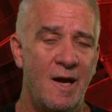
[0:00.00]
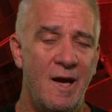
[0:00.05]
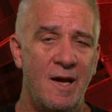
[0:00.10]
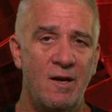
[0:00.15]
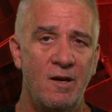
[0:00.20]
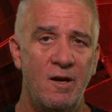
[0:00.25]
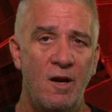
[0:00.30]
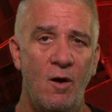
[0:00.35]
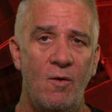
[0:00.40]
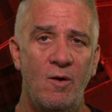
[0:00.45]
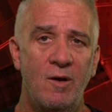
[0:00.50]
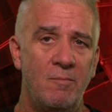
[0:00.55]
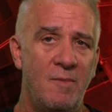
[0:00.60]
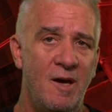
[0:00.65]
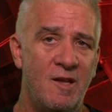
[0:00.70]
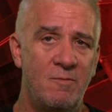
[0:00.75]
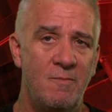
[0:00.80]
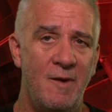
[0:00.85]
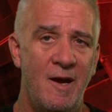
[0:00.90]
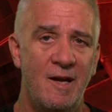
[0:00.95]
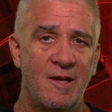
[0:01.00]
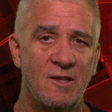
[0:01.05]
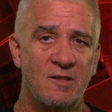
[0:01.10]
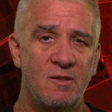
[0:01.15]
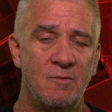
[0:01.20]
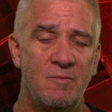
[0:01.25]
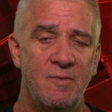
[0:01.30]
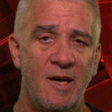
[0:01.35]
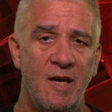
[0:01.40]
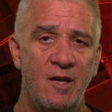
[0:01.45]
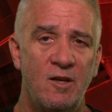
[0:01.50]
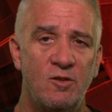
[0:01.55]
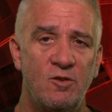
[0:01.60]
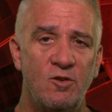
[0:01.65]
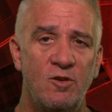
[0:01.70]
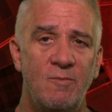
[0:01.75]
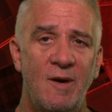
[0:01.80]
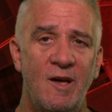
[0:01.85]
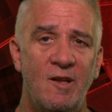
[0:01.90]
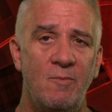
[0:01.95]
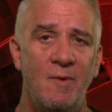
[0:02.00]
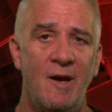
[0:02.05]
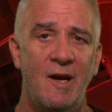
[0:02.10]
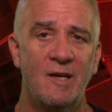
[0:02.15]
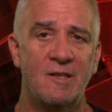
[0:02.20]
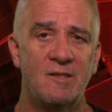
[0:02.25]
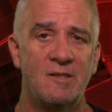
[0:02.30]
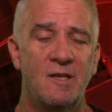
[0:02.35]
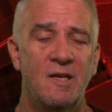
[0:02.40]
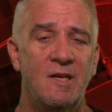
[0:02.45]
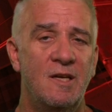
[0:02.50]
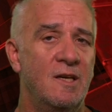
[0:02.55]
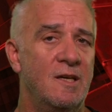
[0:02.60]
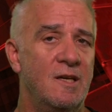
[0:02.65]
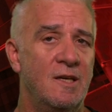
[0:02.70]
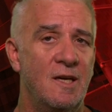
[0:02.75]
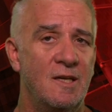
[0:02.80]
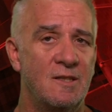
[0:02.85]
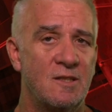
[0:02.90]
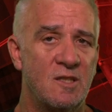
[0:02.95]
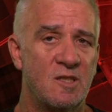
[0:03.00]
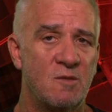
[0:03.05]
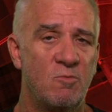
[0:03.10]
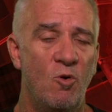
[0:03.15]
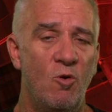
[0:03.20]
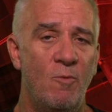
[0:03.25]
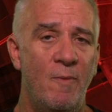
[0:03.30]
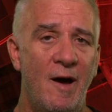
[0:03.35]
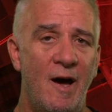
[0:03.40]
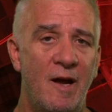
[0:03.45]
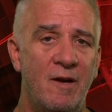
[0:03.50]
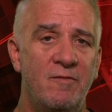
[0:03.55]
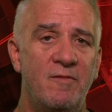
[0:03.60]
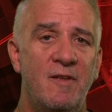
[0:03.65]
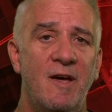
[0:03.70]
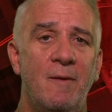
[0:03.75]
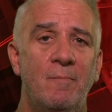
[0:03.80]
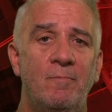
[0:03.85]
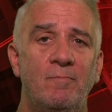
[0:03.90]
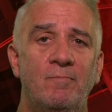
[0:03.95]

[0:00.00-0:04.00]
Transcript: and knowing mathematics and being able to do mathematics is a small part of that.